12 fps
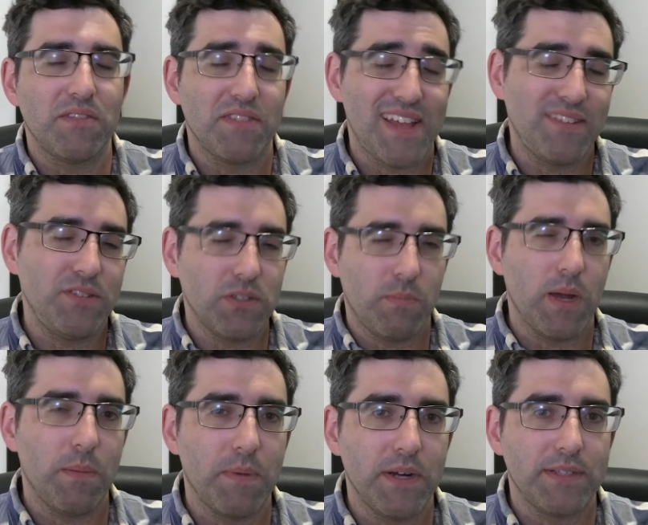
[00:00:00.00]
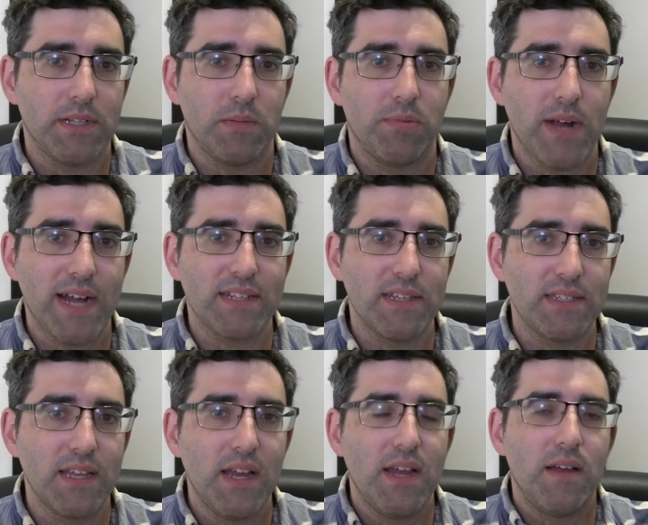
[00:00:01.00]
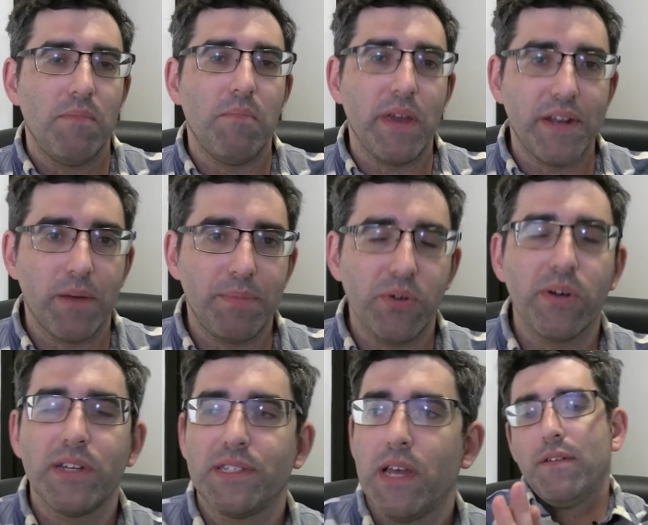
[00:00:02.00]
So that's just my personal practice, may not be yours.